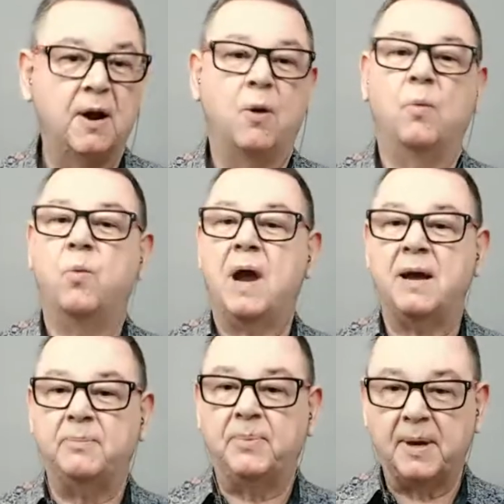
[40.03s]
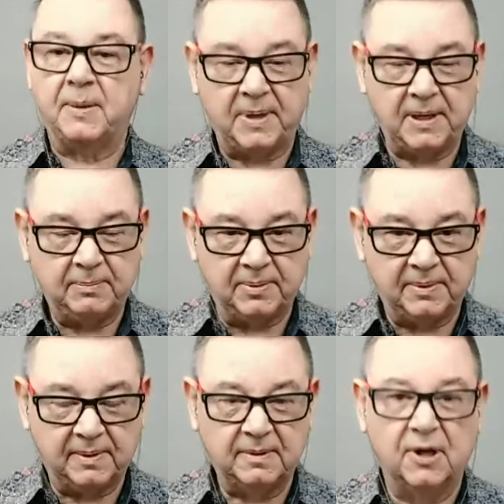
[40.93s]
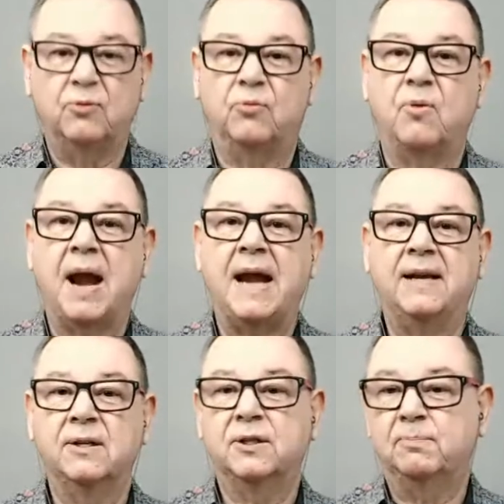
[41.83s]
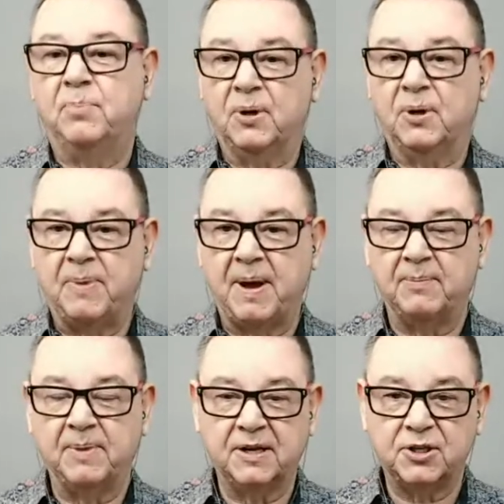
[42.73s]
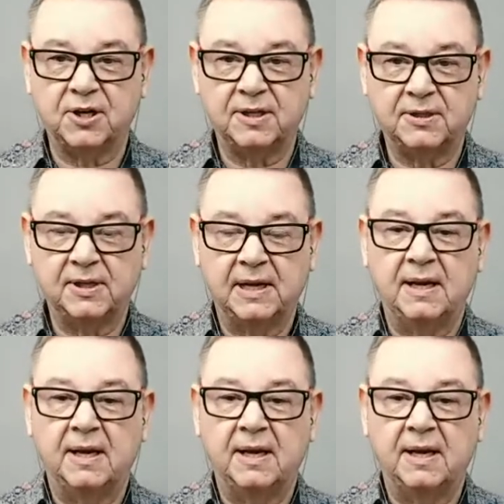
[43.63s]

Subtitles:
web people, writers, book publishers,